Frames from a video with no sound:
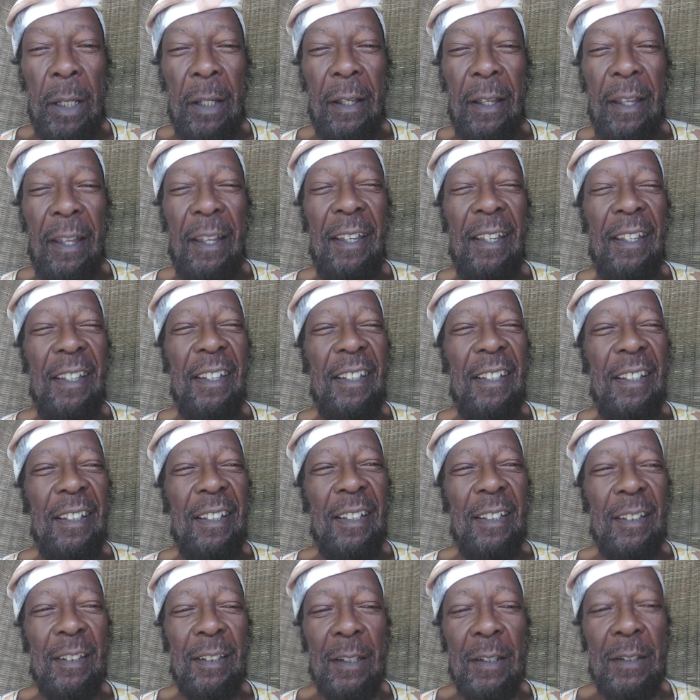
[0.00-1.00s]

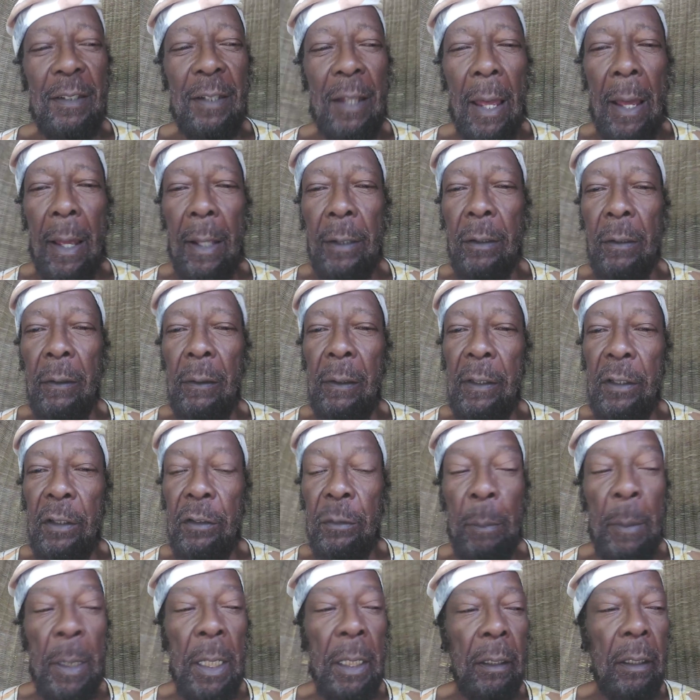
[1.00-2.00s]
hey, societally
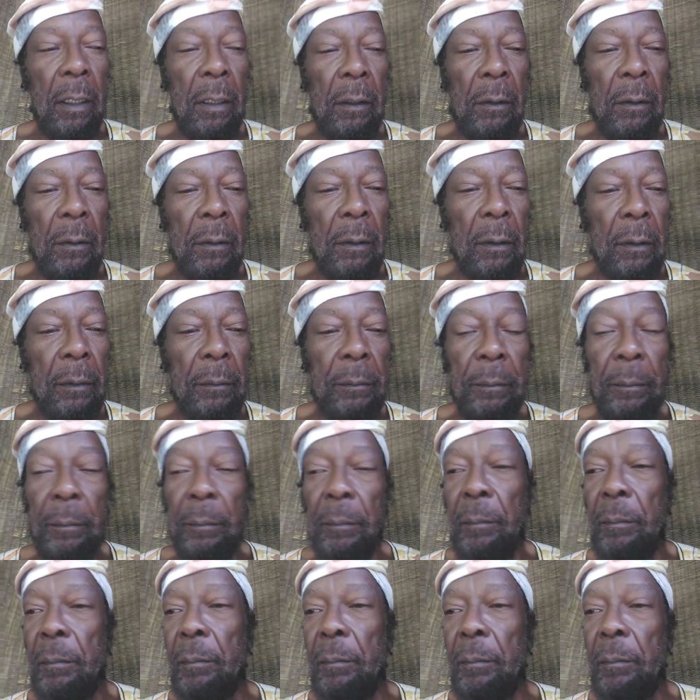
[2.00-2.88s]
speaking, you know,